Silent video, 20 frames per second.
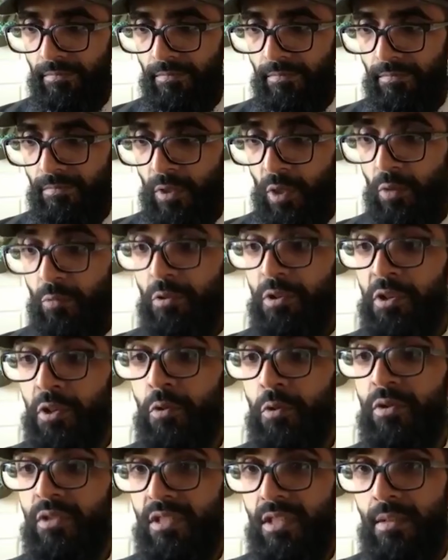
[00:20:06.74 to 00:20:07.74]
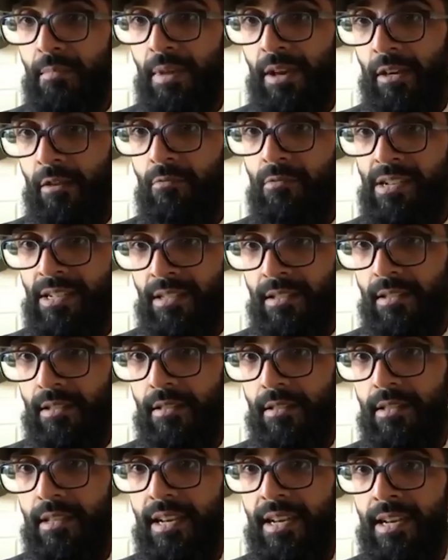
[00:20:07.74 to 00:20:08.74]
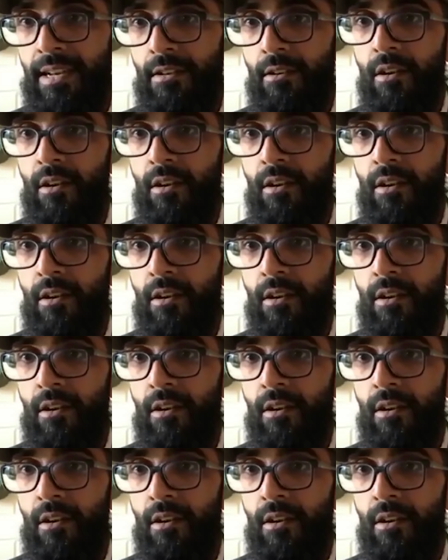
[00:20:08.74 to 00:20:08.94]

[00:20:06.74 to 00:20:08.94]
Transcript: reduce the amount of risk that